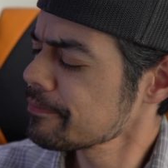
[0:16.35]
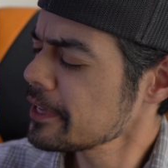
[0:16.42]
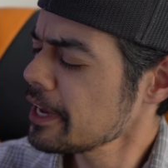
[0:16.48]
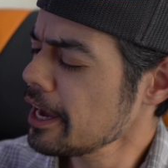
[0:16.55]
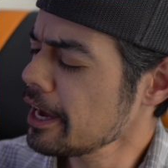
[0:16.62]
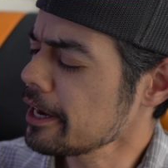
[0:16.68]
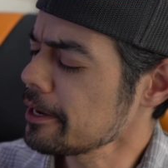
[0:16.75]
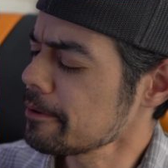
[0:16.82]

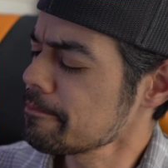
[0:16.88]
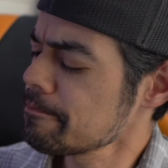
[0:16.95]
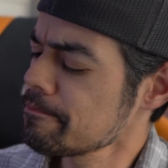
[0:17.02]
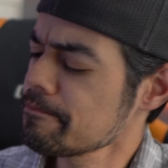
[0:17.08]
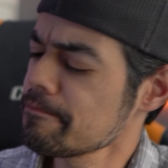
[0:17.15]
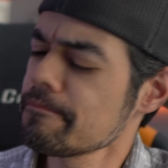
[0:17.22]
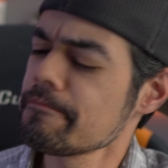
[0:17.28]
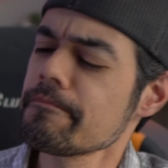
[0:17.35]
Hey,
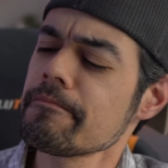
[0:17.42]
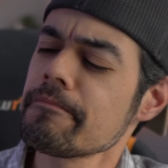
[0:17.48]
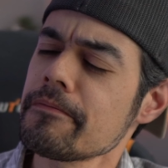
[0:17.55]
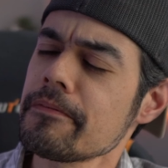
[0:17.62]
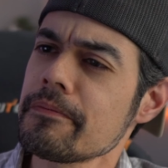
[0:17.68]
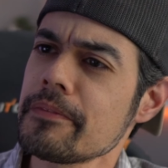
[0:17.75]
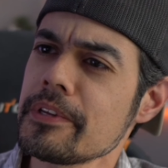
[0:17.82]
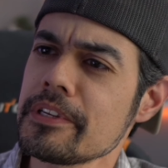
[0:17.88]

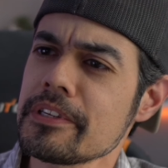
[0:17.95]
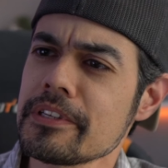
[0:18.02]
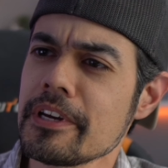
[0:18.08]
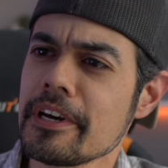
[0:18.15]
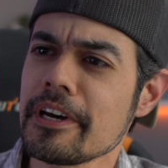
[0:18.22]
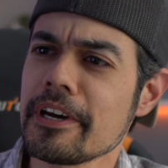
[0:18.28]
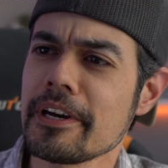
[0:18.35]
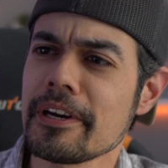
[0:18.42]
this
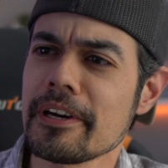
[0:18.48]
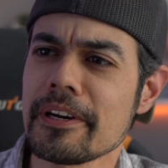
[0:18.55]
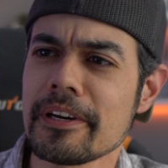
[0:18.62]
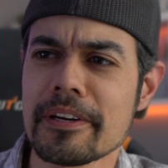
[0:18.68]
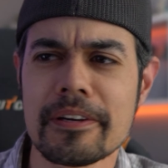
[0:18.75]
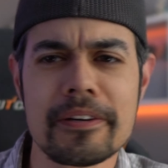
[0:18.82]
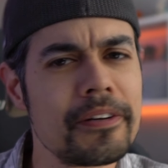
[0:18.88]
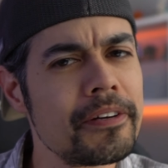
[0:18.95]

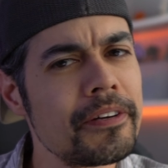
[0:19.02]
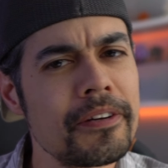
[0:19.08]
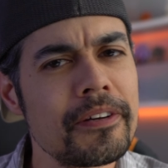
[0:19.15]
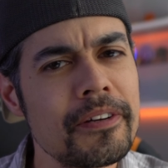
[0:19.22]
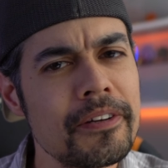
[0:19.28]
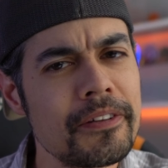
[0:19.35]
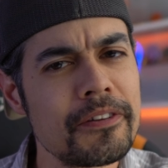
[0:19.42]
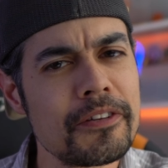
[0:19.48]

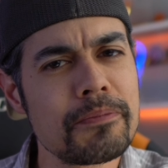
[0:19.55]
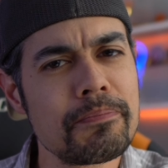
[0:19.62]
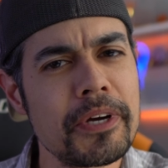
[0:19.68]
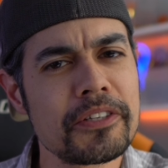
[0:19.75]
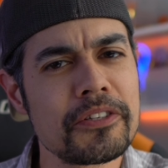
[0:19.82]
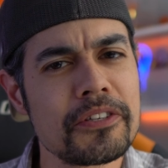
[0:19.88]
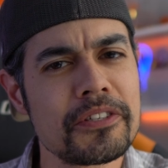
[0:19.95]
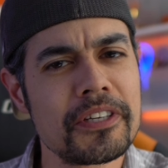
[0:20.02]

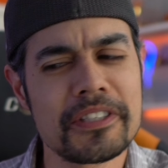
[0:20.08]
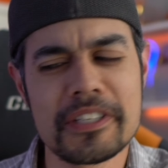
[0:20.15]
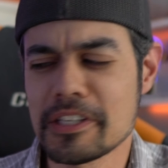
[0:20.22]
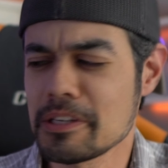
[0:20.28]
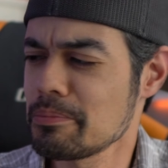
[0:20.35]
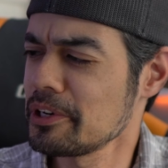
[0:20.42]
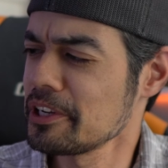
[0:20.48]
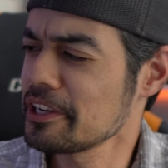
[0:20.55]
Pixel 6 has
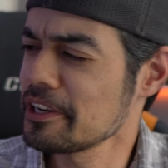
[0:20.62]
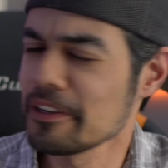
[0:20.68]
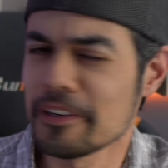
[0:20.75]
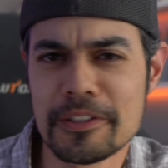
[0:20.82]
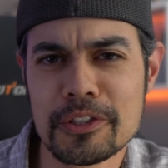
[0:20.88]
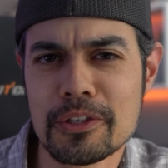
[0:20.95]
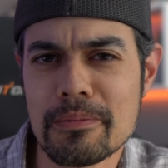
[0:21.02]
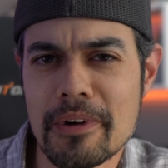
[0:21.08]
a pretty killer
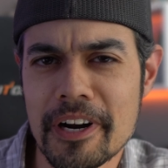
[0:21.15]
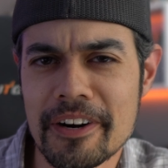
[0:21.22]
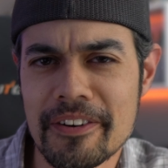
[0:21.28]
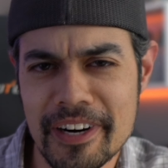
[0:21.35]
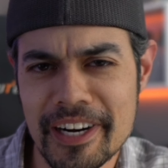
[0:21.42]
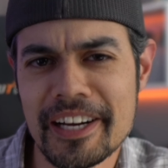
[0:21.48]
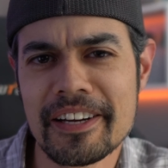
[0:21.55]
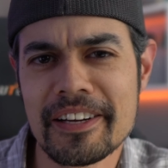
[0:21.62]
zoom on it,
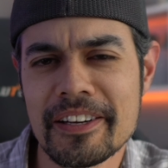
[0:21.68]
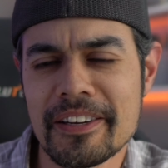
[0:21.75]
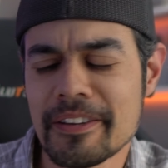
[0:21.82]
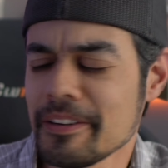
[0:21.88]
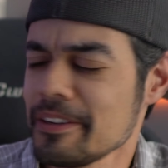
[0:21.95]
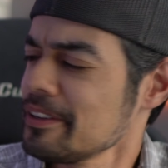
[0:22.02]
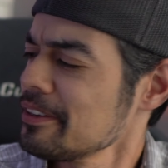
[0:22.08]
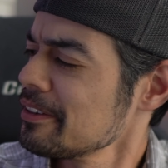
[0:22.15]
right?
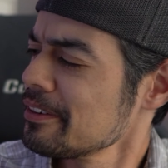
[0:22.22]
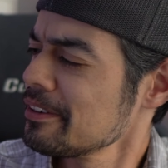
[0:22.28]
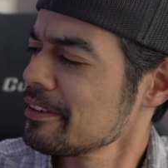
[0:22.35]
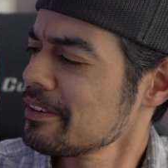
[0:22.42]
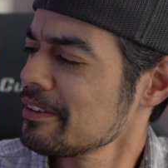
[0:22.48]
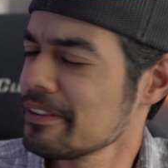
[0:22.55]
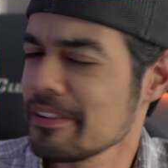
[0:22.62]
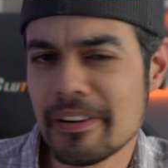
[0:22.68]

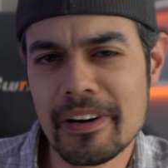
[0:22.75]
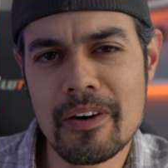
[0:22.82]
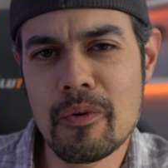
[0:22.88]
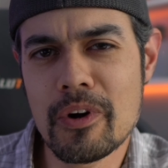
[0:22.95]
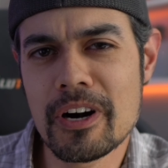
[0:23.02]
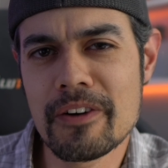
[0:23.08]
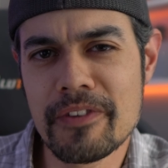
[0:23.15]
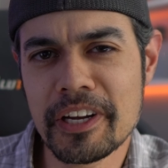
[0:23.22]

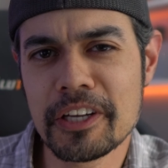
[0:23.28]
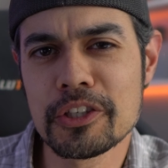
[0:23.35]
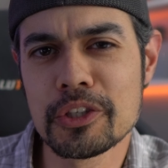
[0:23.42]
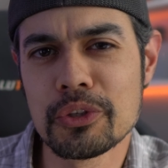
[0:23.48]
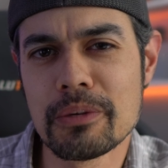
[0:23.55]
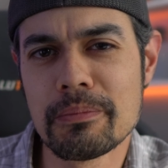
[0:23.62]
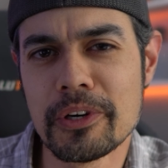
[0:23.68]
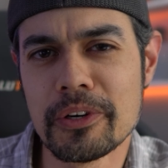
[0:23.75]
Wonder if it could
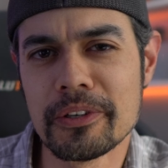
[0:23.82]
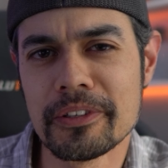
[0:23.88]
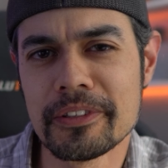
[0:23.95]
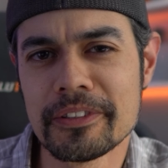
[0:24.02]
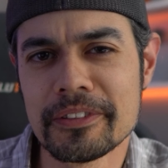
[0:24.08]
shoot the moon.